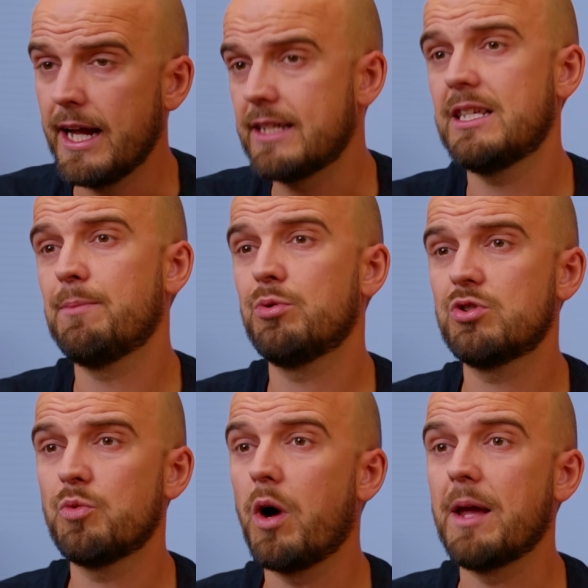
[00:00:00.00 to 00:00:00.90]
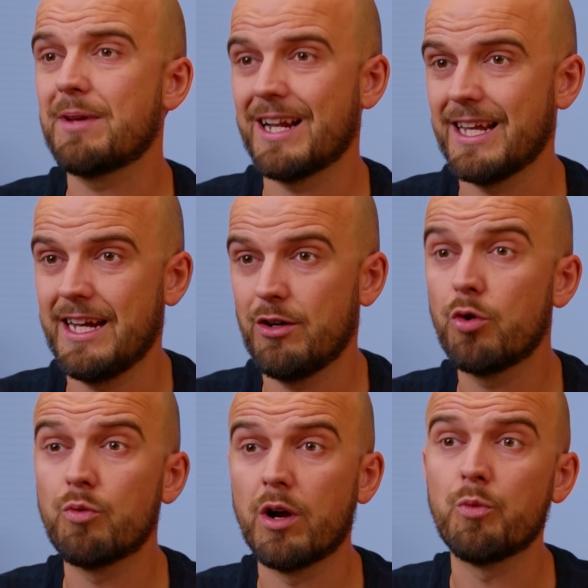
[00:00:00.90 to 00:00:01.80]
it's simple to wipe clean
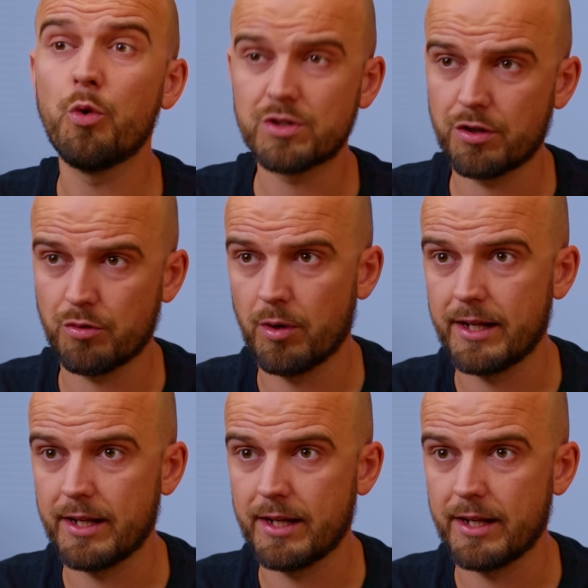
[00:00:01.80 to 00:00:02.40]
or run water through